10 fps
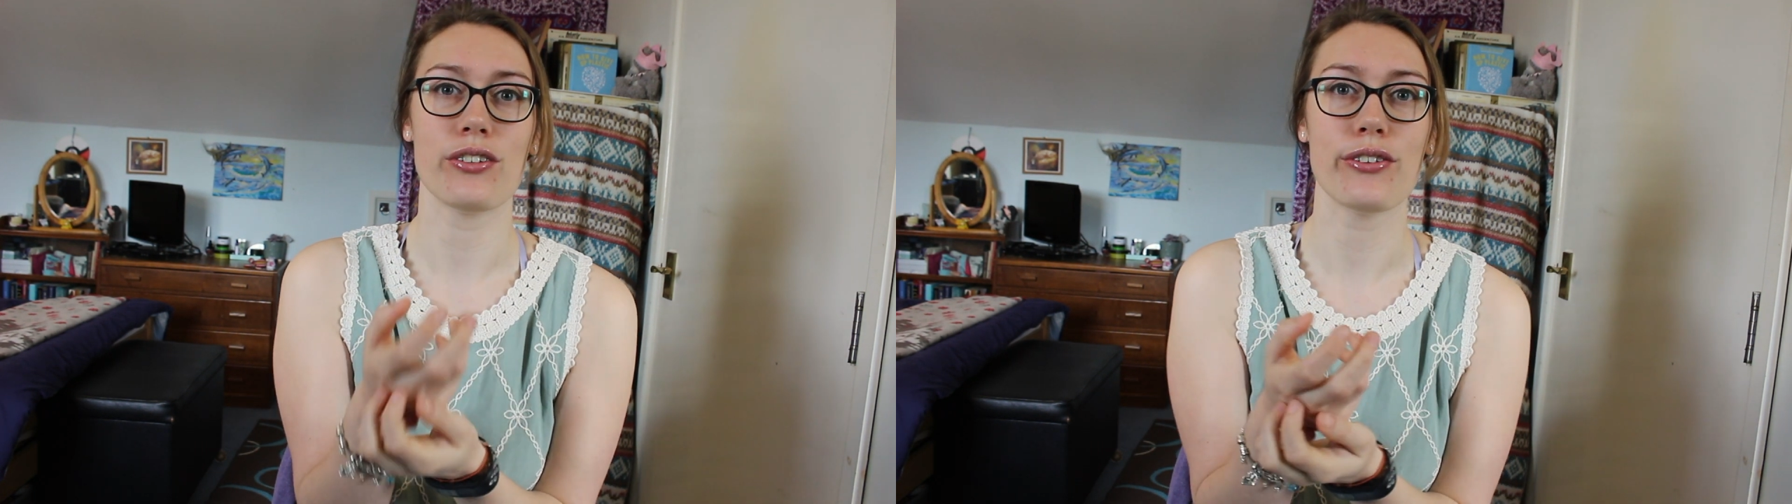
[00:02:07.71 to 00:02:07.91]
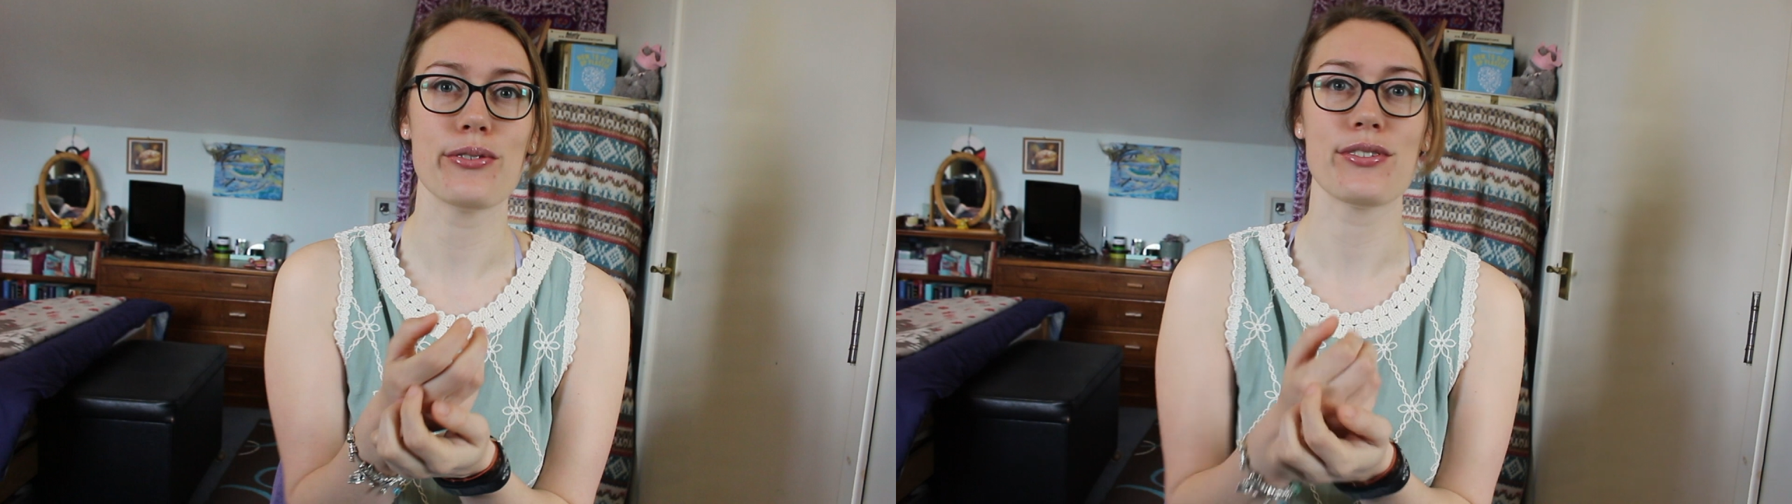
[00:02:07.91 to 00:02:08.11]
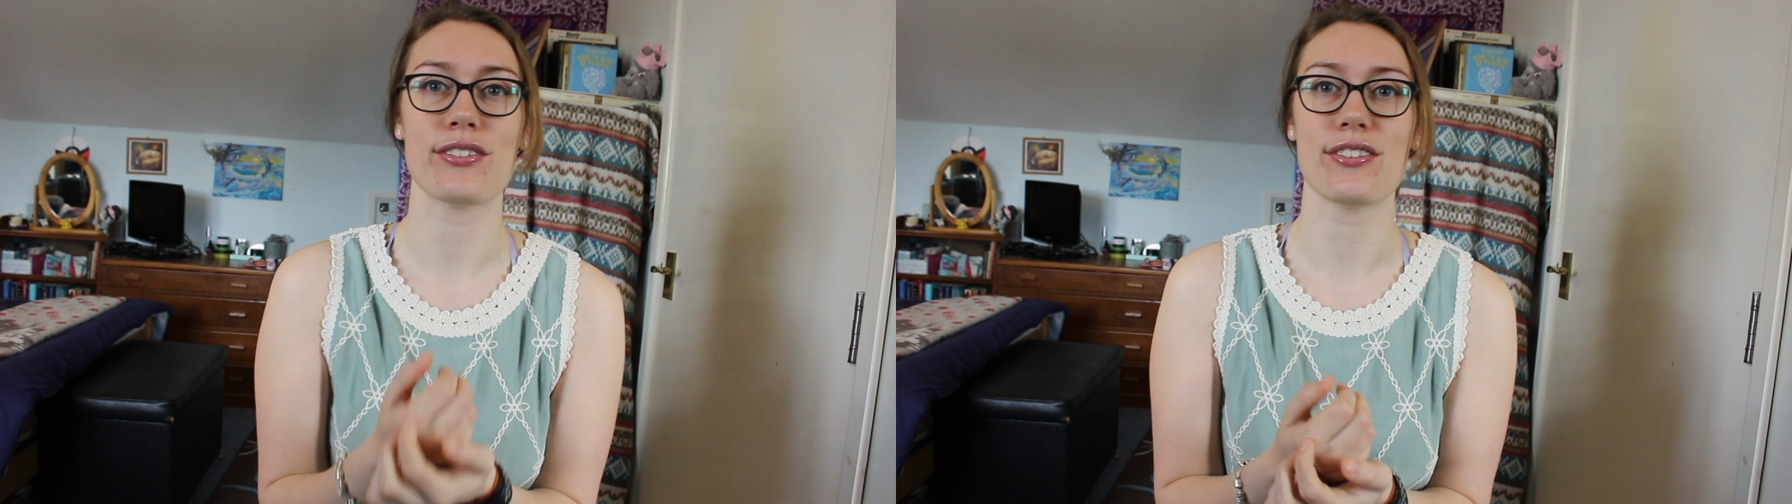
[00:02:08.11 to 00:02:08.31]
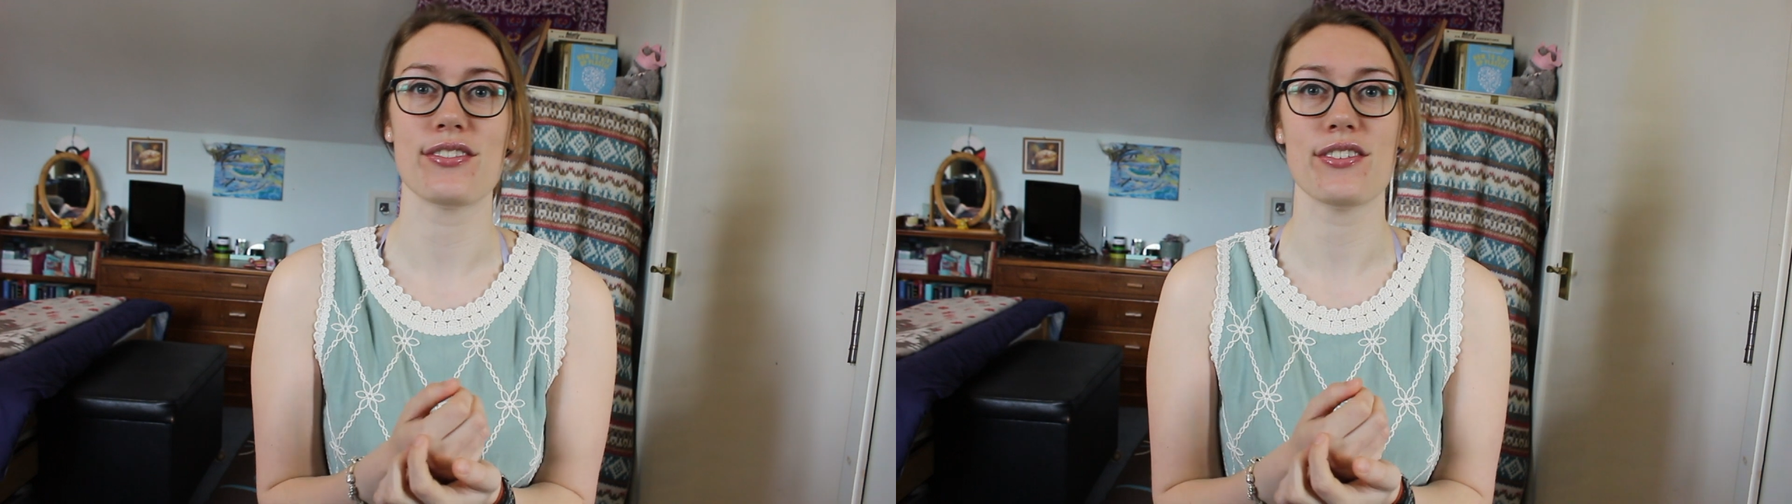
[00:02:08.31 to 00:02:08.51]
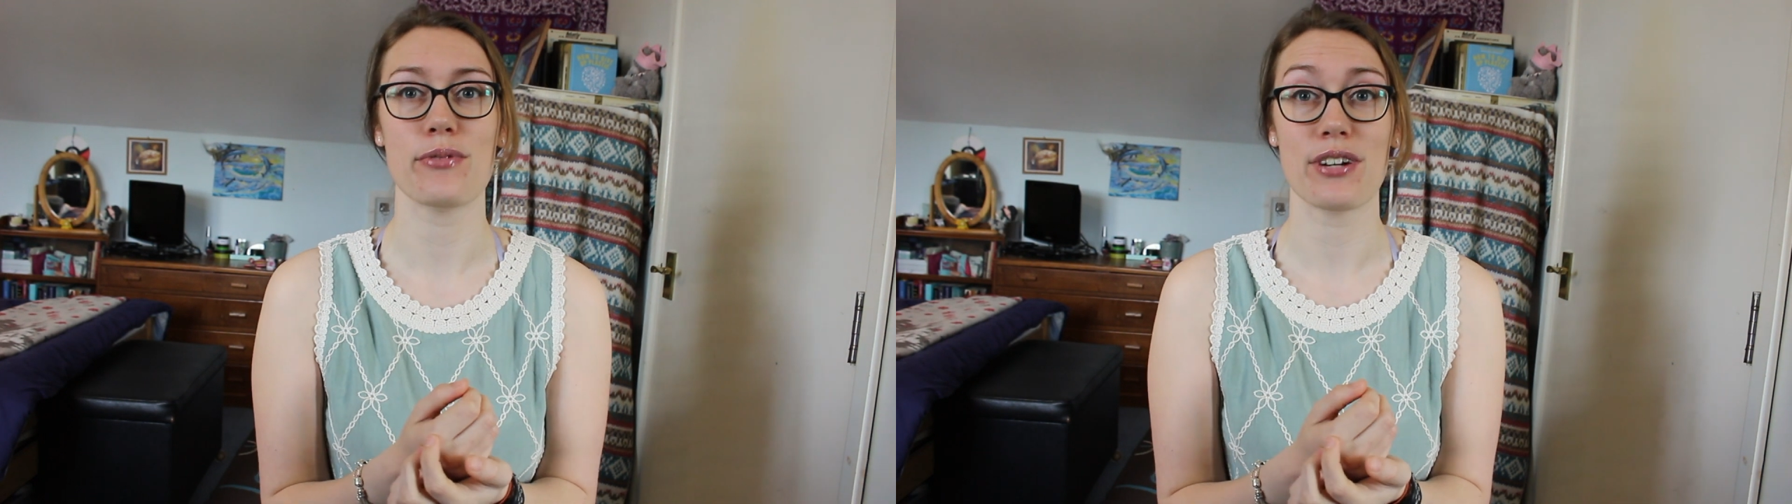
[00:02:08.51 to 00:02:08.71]
closer to
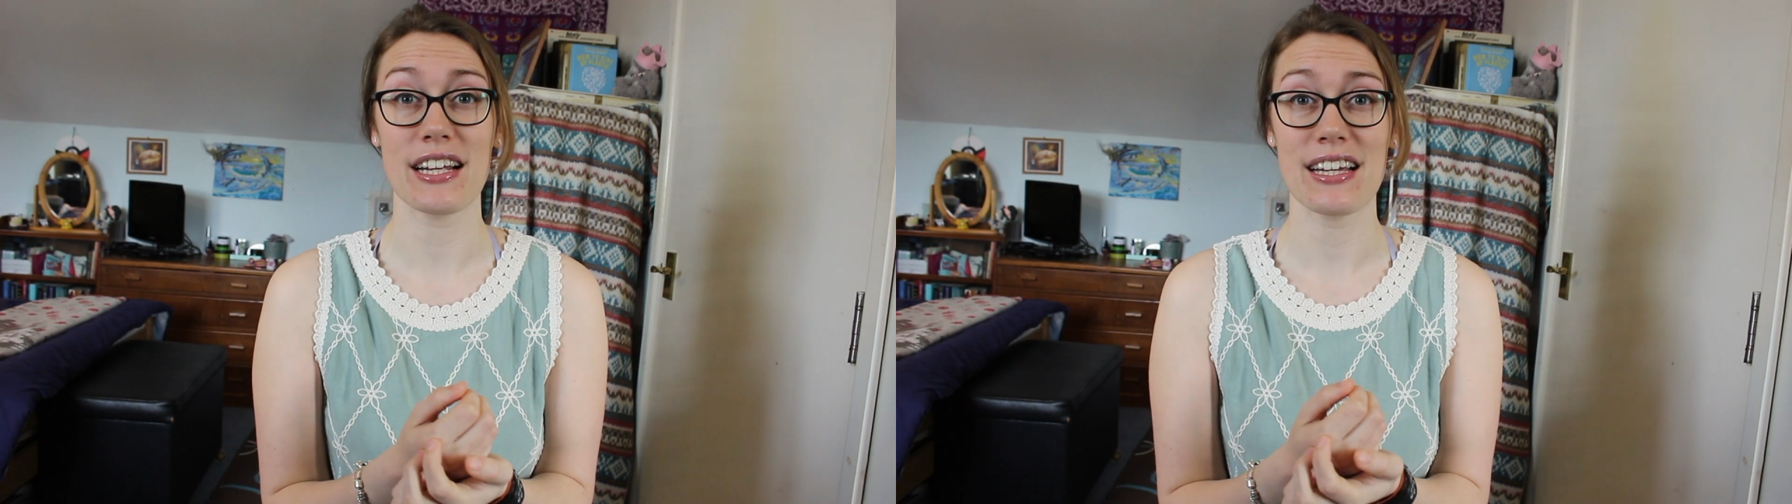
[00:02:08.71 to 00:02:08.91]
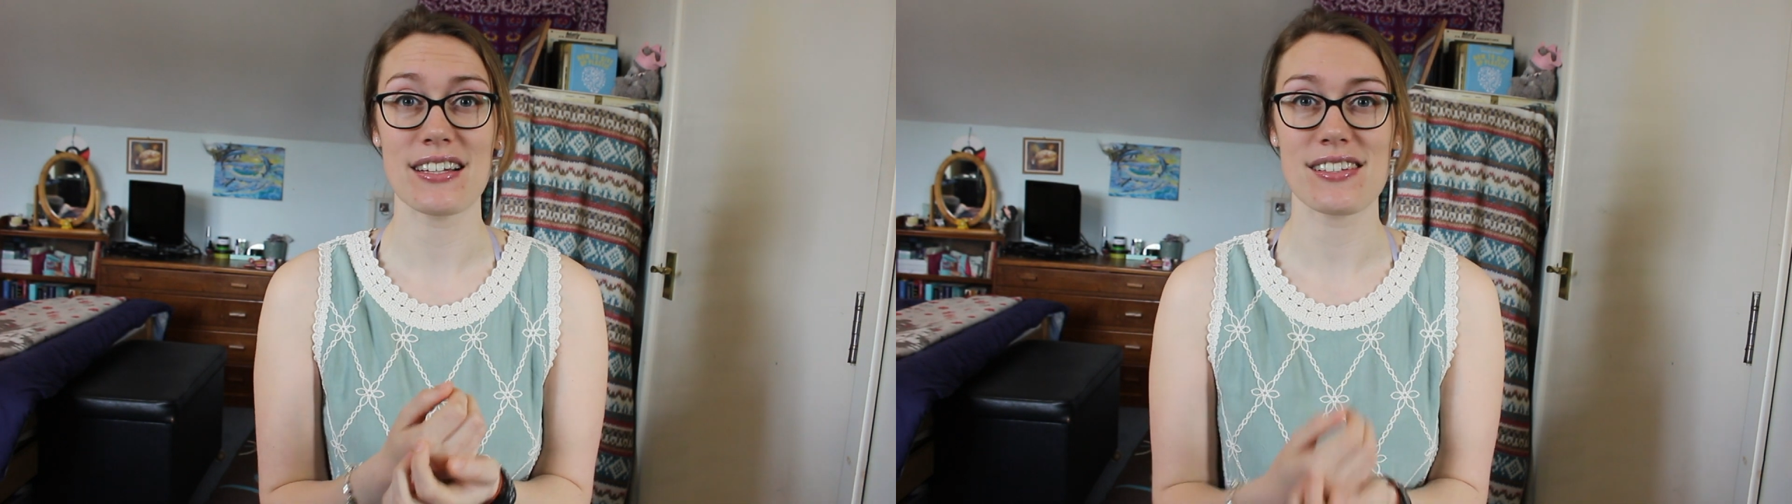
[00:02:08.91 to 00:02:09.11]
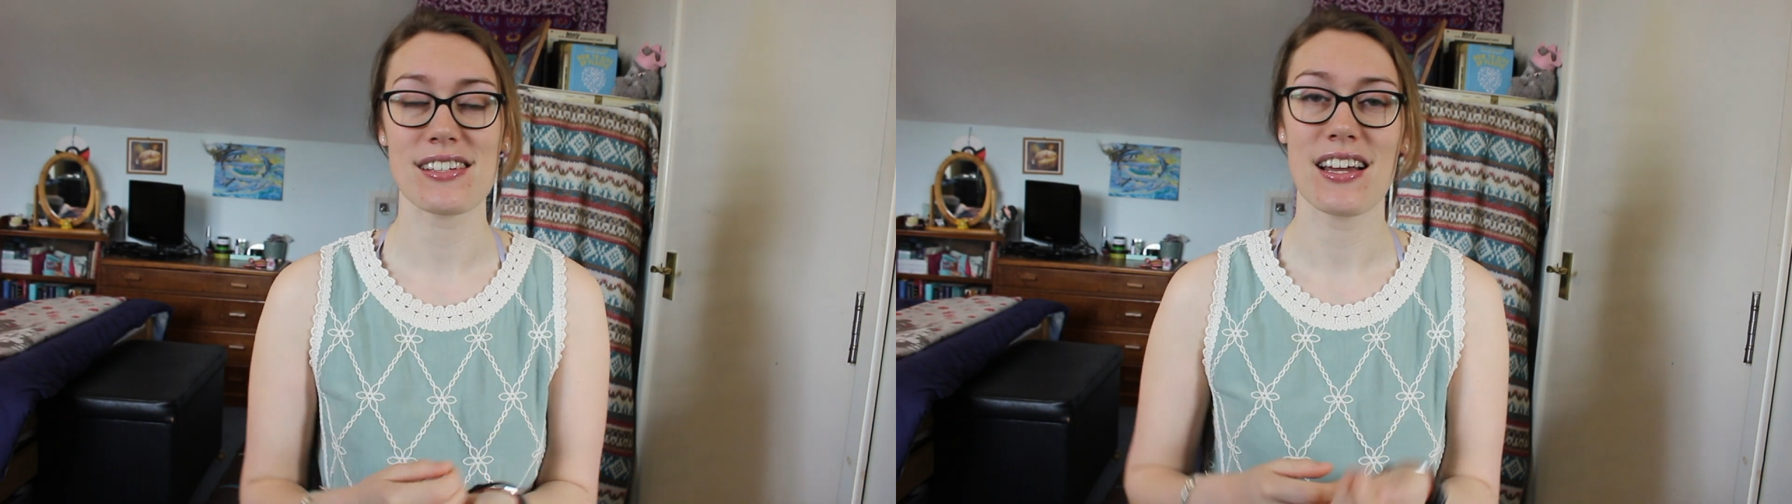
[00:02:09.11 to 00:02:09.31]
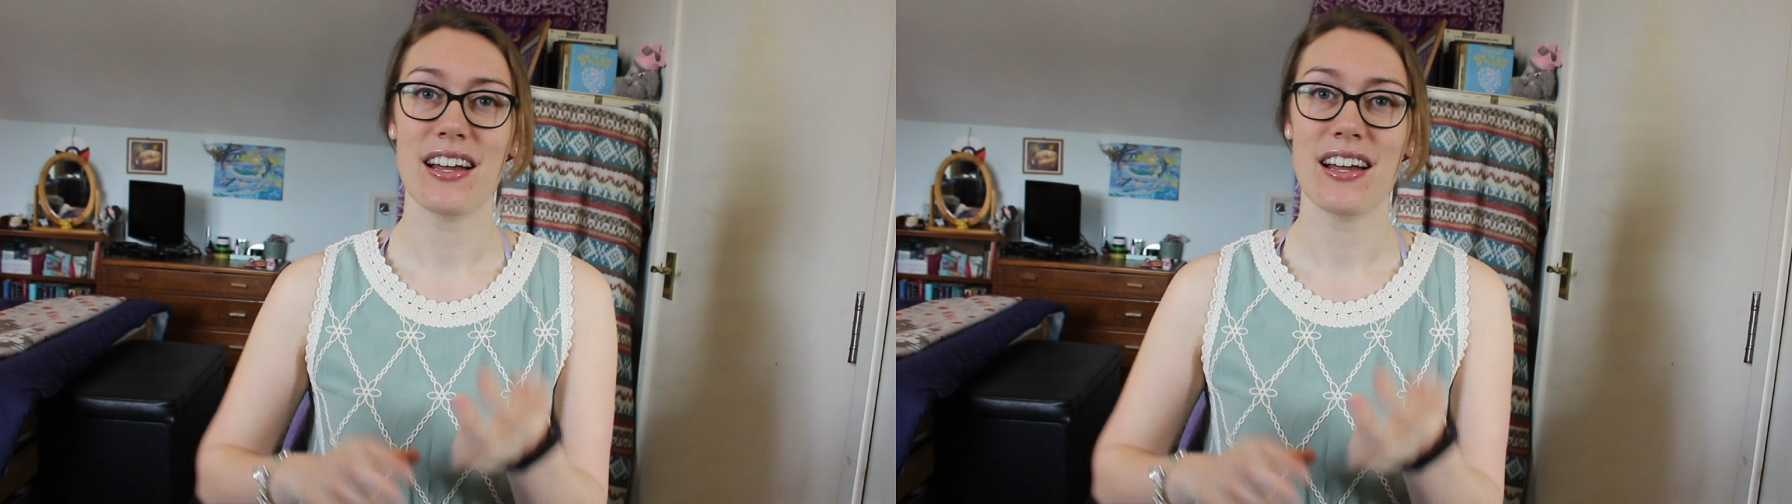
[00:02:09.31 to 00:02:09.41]
see what it is.